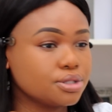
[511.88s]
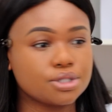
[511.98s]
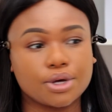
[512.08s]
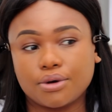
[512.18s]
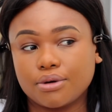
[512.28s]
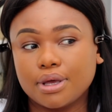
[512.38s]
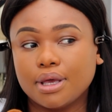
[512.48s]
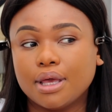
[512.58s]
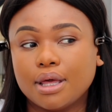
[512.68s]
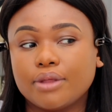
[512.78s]
So
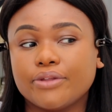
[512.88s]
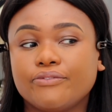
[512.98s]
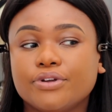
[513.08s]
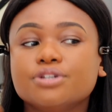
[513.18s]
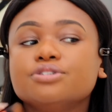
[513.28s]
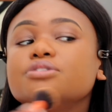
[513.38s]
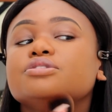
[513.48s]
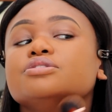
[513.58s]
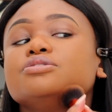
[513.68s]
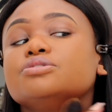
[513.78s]
the finish
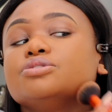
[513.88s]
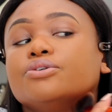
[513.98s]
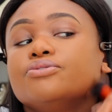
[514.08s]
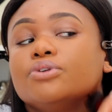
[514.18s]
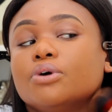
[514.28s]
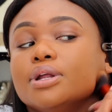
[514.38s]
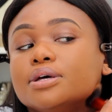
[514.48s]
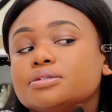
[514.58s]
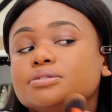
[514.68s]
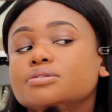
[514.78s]
is just so
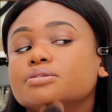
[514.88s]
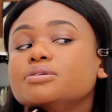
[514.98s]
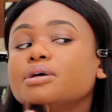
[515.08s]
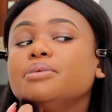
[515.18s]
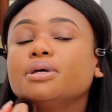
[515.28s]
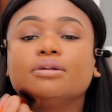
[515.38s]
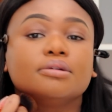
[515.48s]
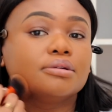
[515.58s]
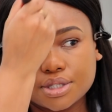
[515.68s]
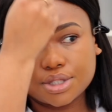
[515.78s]
flawless. I mean,
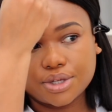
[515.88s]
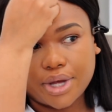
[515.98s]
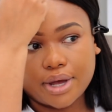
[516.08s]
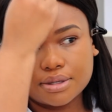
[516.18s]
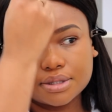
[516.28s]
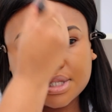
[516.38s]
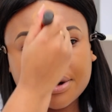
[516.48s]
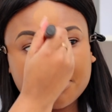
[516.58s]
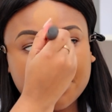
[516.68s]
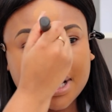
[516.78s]
so yeah,
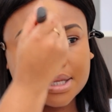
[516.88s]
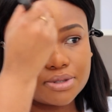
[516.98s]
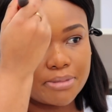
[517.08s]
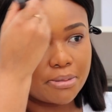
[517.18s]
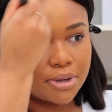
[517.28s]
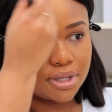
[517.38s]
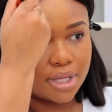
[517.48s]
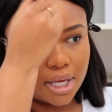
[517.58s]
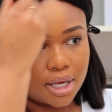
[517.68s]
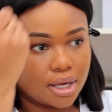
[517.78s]
zero plans for my
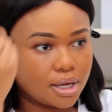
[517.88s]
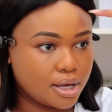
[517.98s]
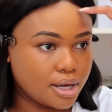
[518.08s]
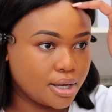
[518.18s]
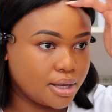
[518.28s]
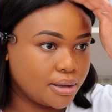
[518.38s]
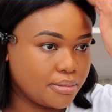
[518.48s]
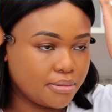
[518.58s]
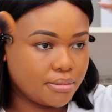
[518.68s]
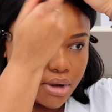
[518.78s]
birthday.
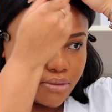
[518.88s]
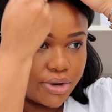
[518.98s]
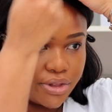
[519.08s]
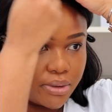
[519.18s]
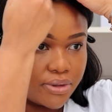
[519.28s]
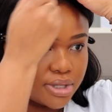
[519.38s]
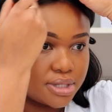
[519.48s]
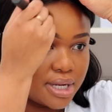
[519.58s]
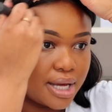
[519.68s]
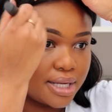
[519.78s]
Hopefully the weather
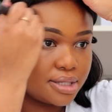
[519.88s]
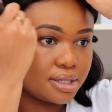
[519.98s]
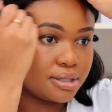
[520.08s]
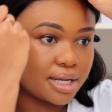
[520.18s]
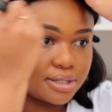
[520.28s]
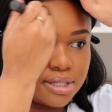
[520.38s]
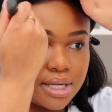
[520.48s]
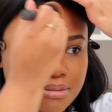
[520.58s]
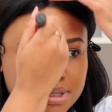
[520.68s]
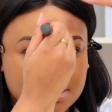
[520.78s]
is nice. I'd like to
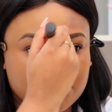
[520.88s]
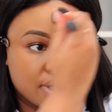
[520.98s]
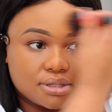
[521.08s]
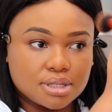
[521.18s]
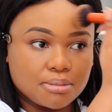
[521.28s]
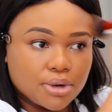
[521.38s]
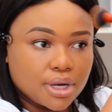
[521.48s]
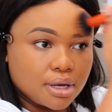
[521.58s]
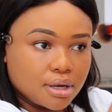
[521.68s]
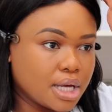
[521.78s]
take myself out somewhere.
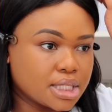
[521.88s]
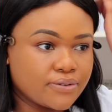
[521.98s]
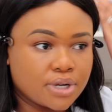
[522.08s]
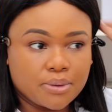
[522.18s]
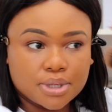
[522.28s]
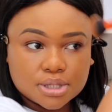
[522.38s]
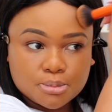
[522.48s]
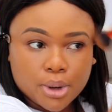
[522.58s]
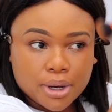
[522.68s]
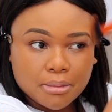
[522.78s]
I definitely want to
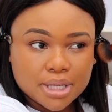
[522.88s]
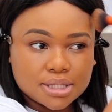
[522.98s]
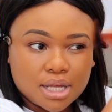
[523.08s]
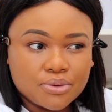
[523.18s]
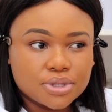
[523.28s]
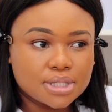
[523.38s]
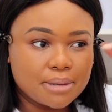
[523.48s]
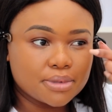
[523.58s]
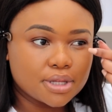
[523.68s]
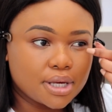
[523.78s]
spoil myself with
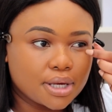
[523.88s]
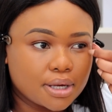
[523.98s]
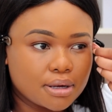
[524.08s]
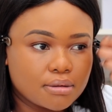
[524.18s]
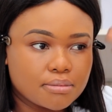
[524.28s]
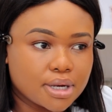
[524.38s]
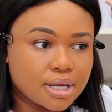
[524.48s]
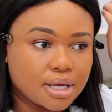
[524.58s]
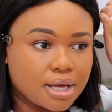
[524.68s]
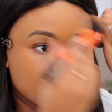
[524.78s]
something, but
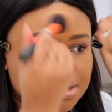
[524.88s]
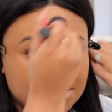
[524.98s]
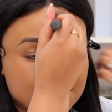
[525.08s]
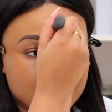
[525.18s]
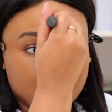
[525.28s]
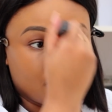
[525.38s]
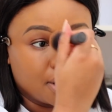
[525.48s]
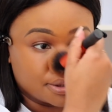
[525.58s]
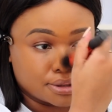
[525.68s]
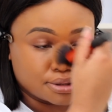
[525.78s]
I just don't know what.